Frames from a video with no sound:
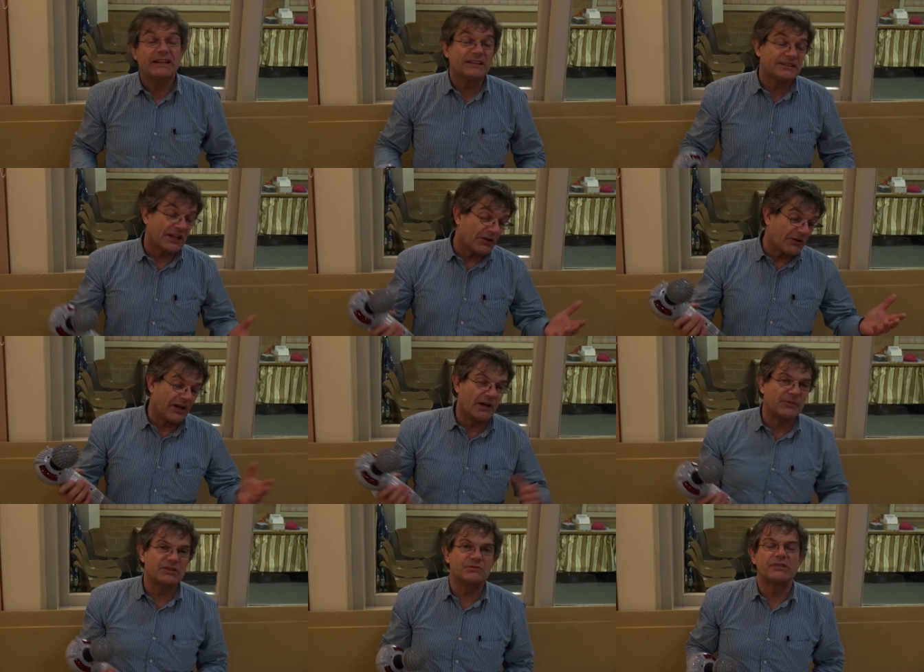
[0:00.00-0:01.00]
So I hope
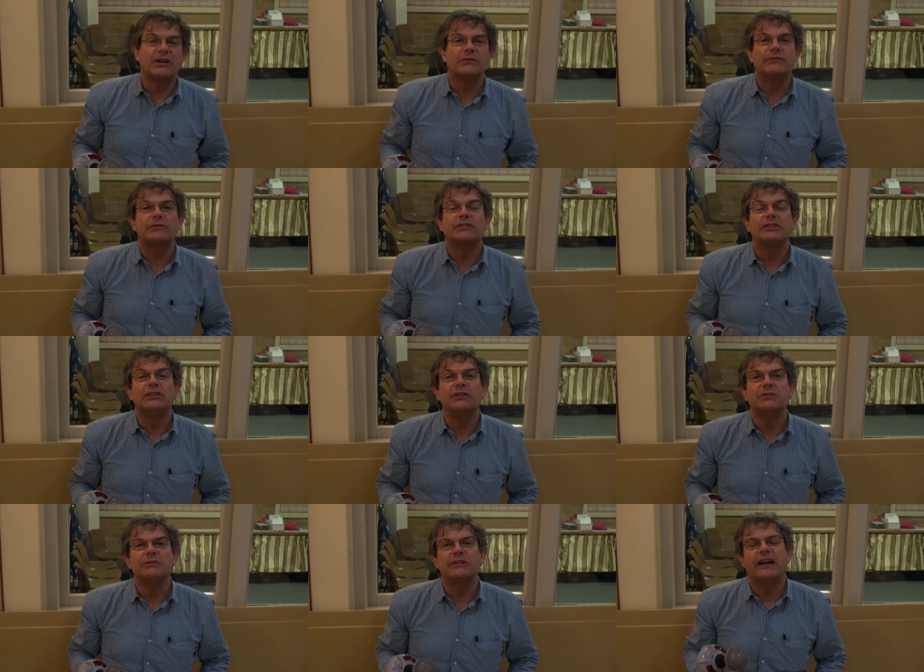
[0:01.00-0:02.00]
this was helpful to
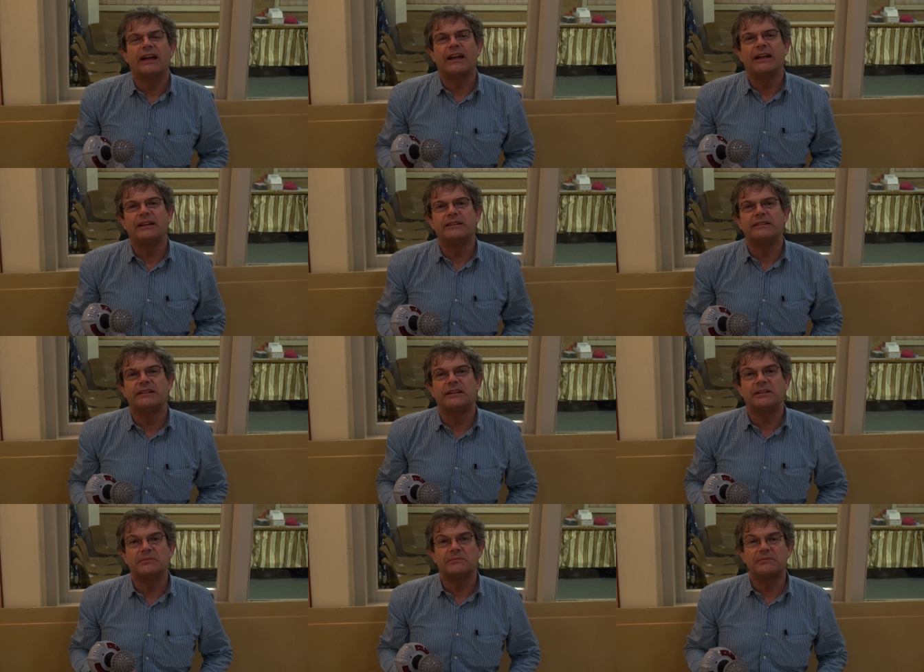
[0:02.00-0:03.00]
you and,
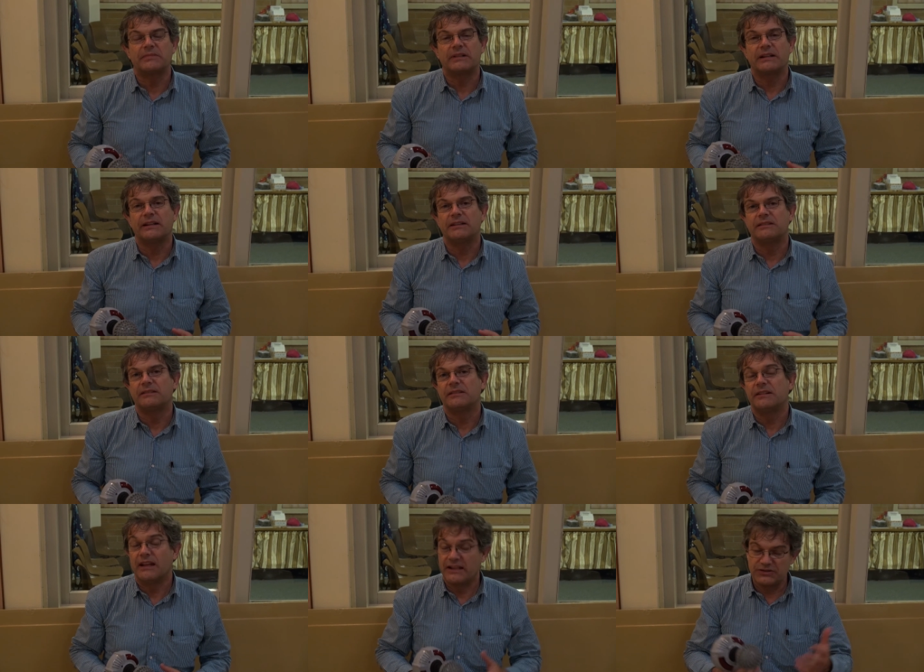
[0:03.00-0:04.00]
um, and
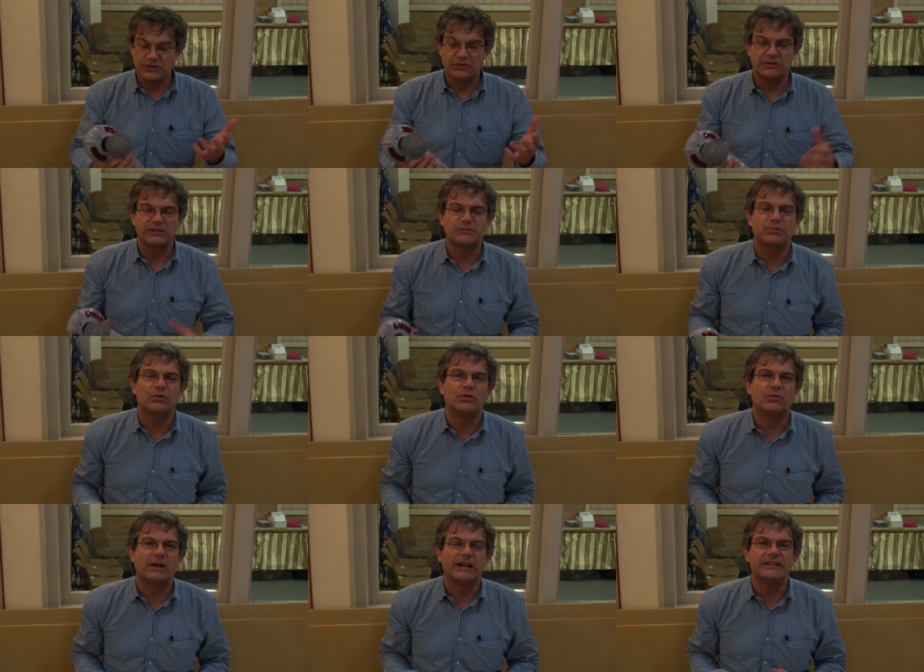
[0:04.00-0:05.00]
as you explore
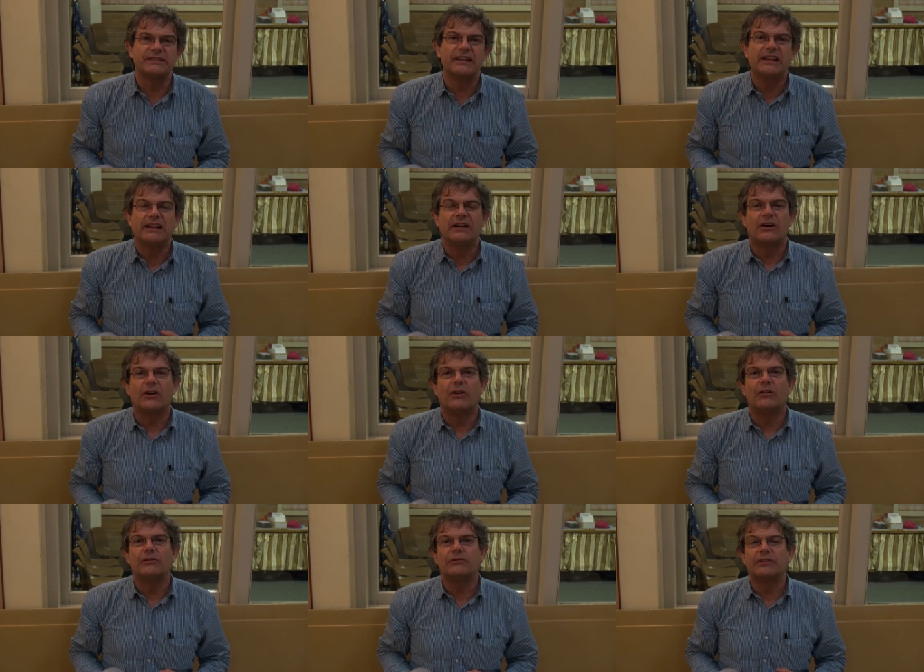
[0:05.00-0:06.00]
ways
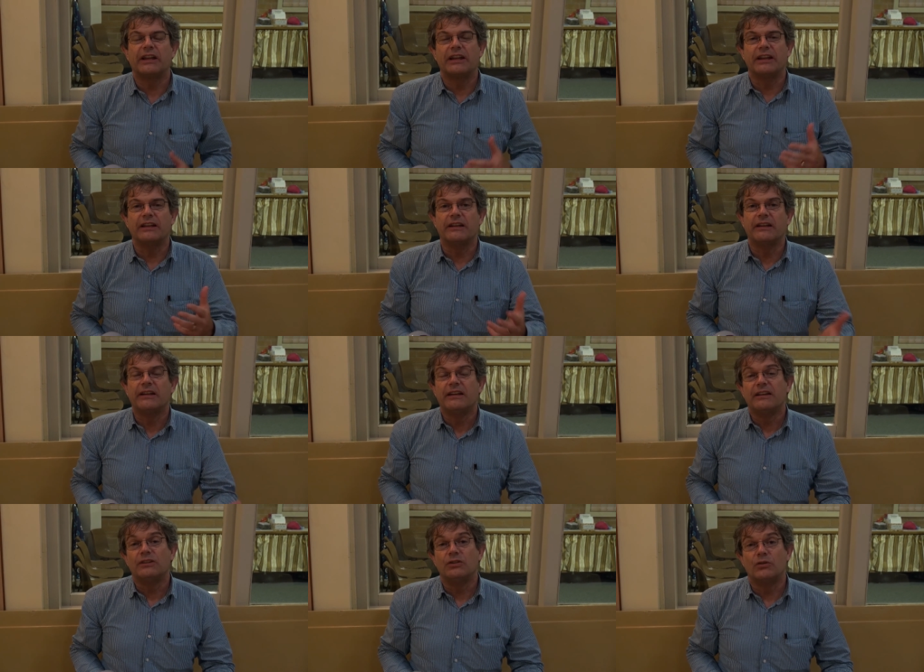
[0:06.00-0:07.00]
of getting
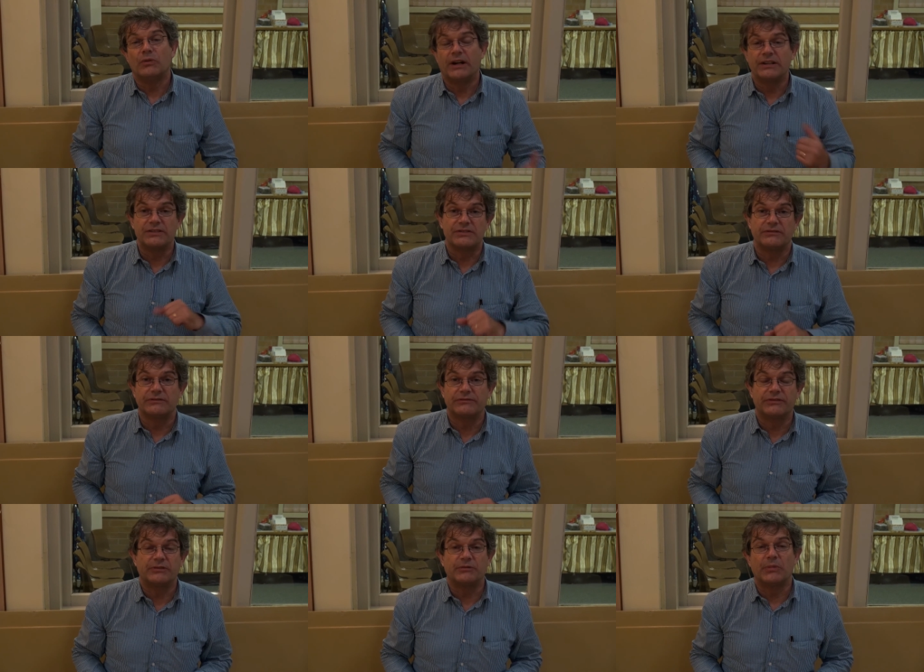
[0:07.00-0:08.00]
your range of
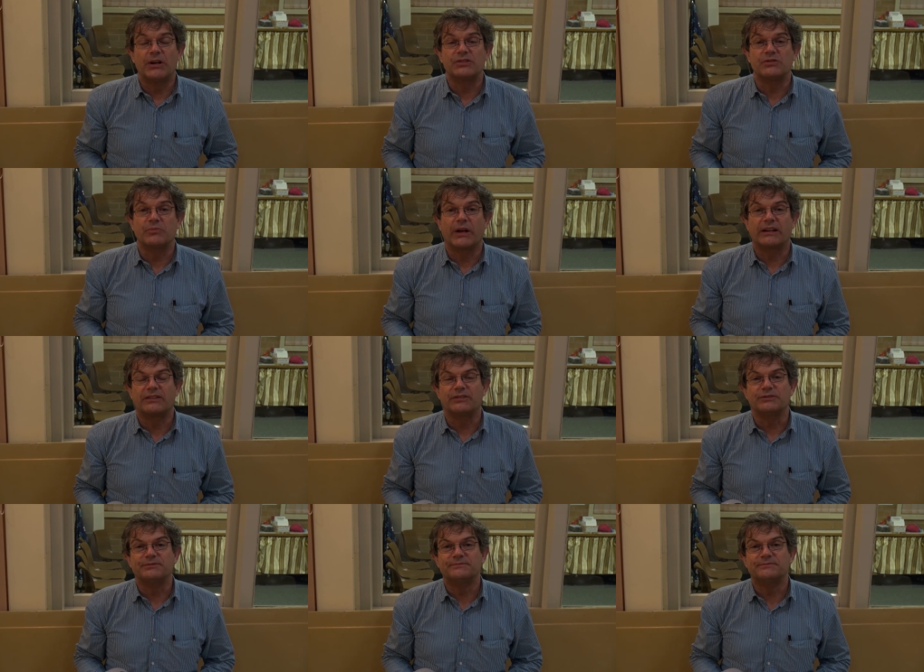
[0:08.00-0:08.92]
motion back too.